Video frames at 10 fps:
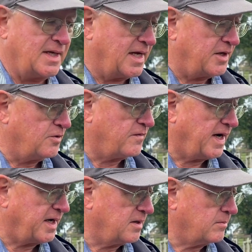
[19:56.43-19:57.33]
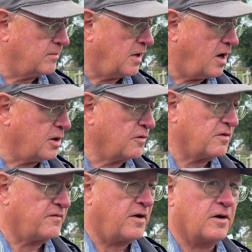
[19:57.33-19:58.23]
and you'll find them all
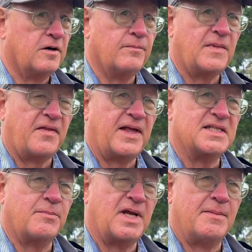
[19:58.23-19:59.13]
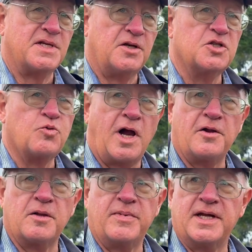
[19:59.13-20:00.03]
over the farm. I think sometimes they do
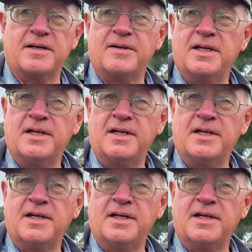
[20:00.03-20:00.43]
swallow the pit,